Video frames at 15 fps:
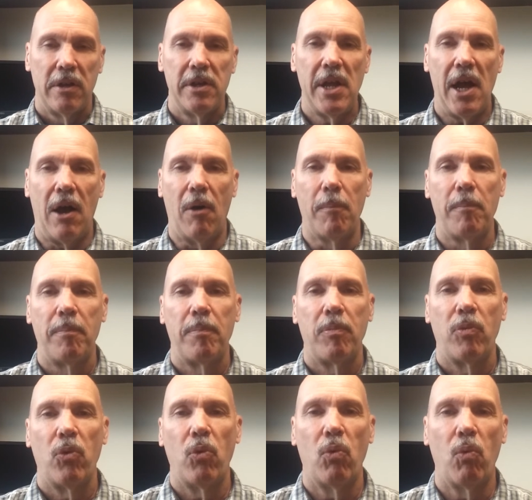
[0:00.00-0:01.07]
Now,
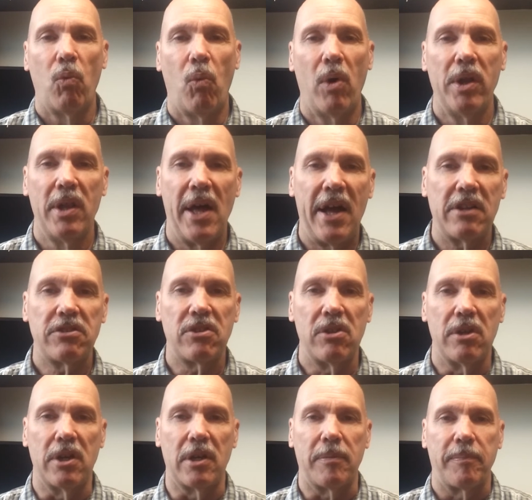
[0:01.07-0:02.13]
one last
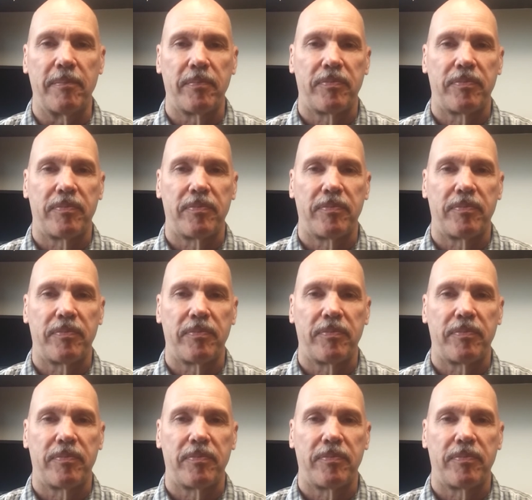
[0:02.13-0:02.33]
thing.